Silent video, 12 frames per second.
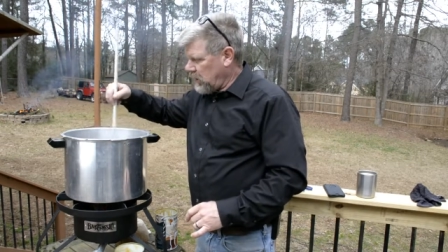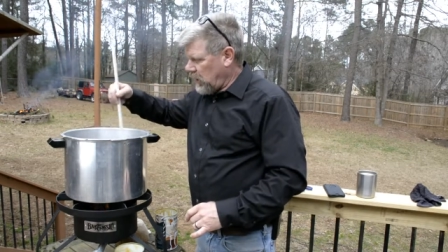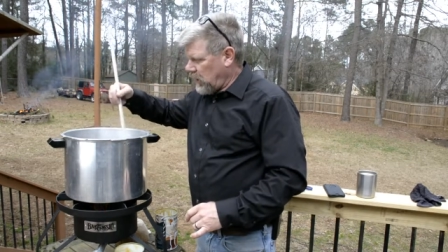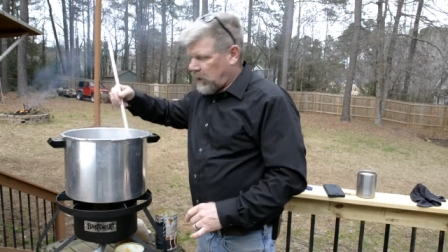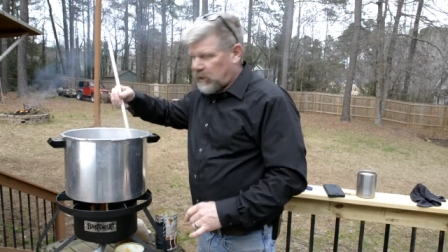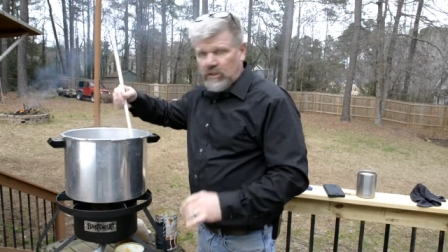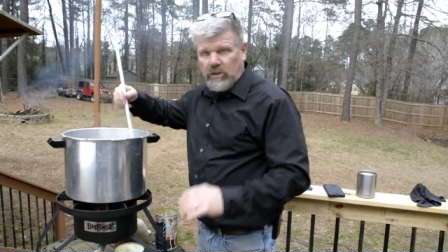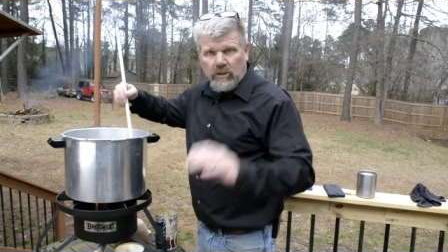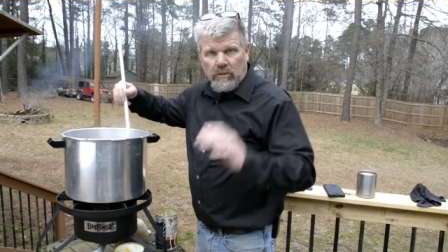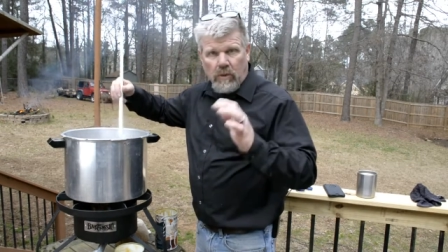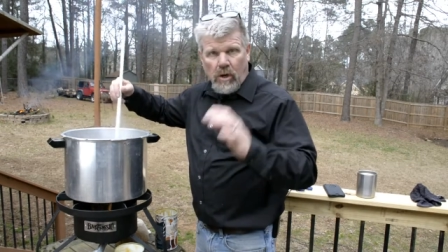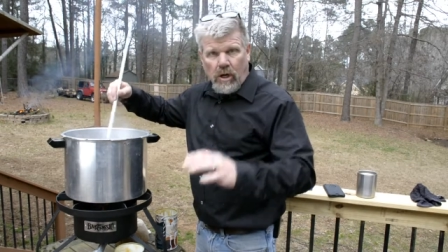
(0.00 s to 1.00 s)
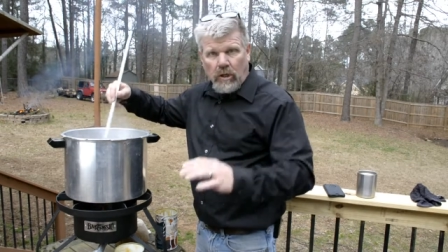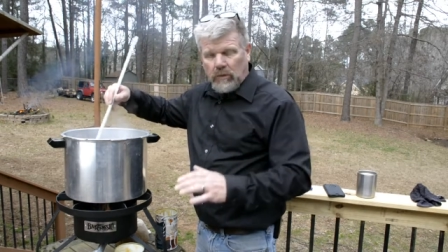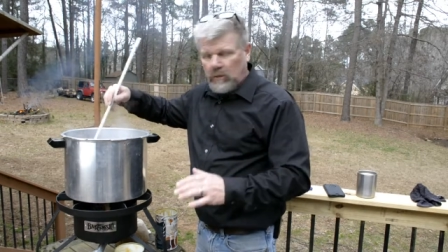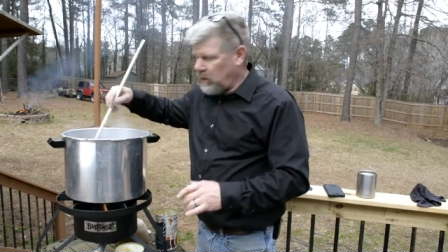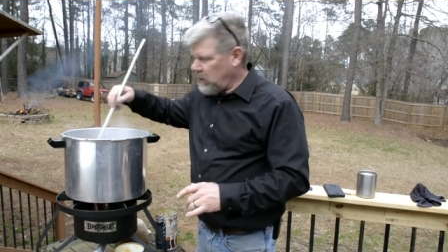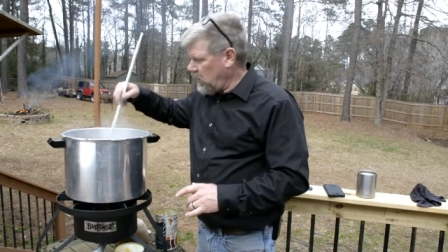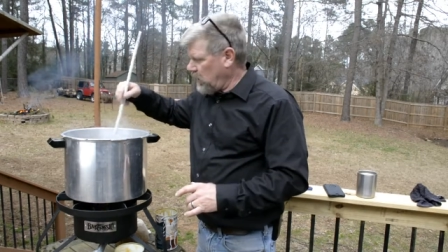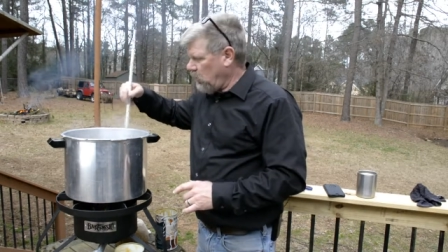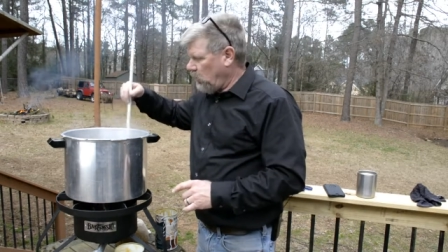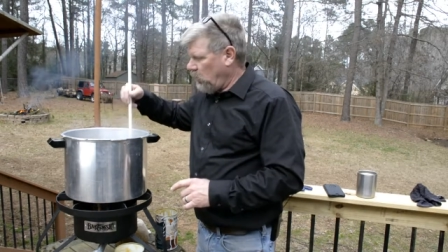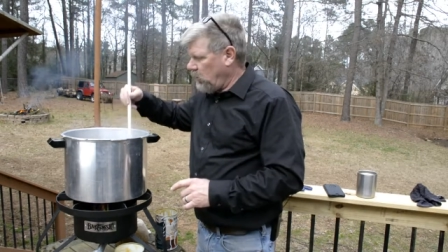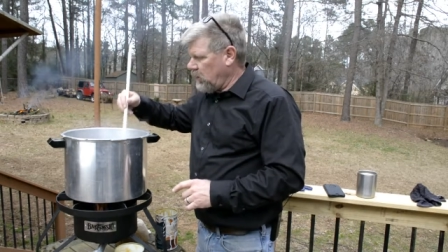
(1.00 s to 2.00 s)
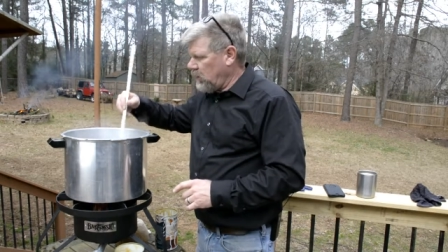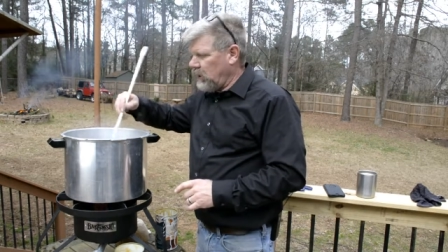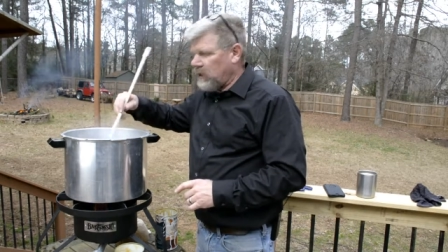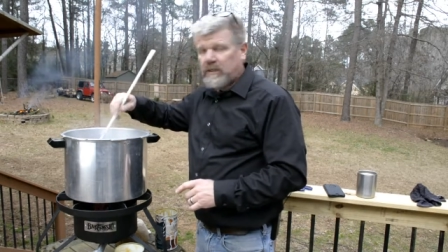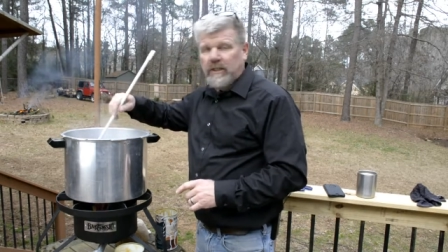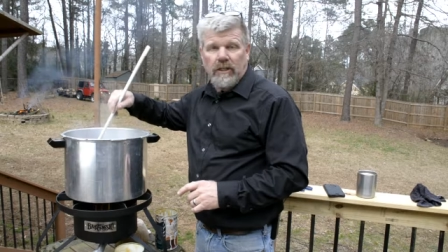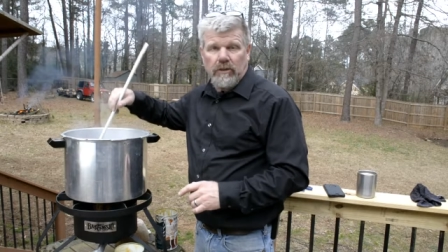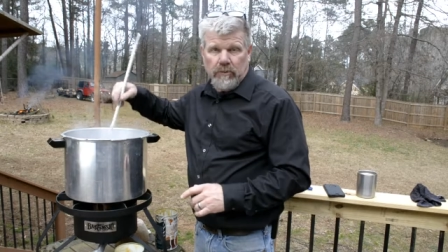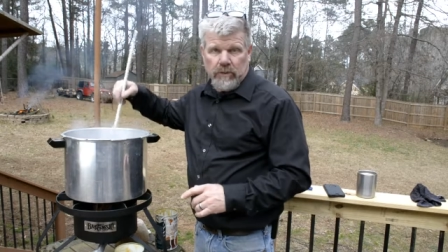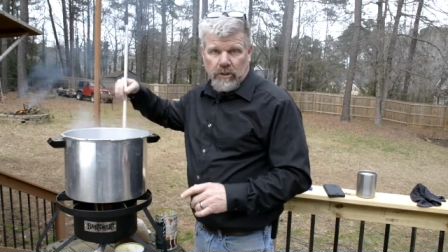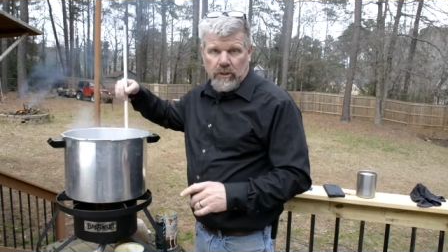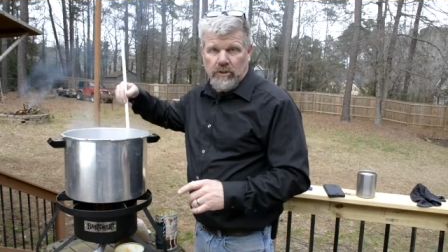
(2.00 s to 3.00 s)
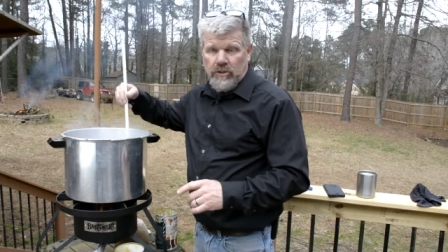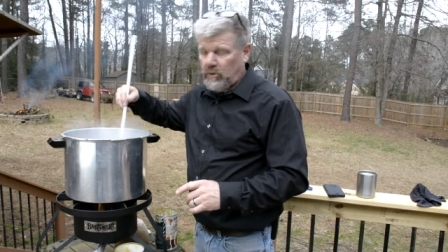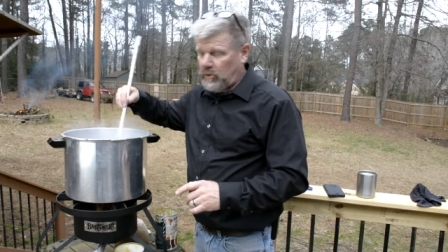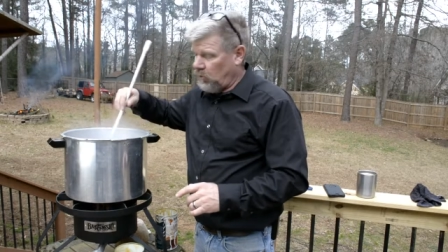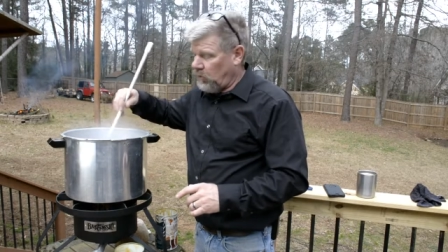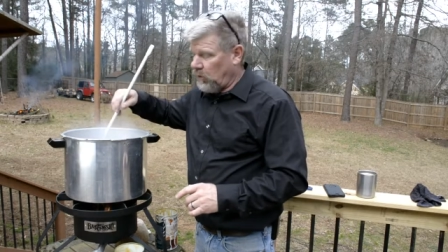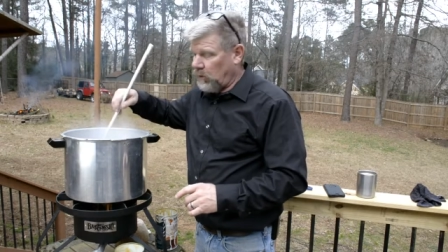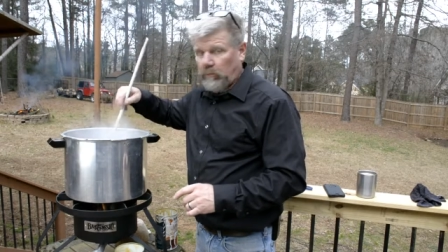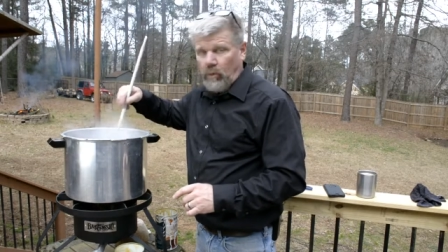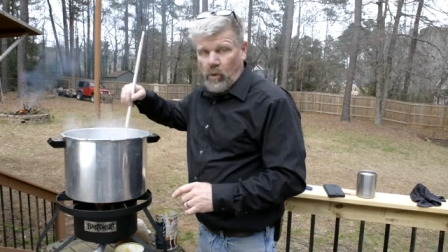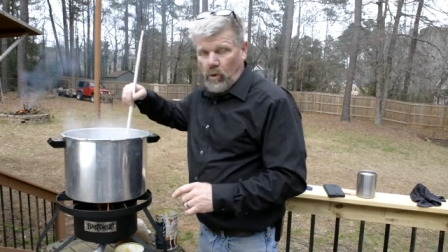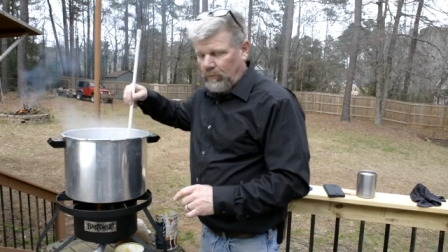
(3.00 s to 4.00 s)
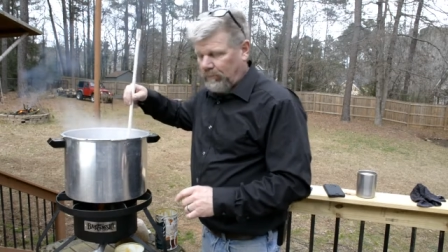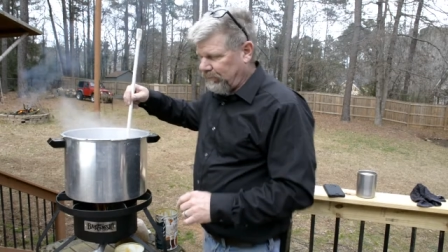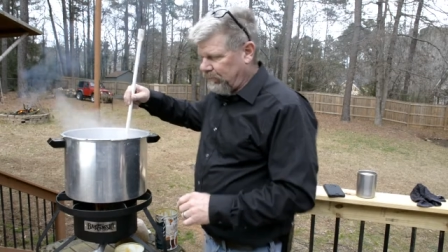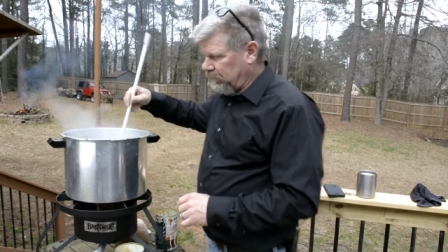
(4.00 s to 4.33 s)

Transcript: uh, stir the malt until it returns to a rolling boil.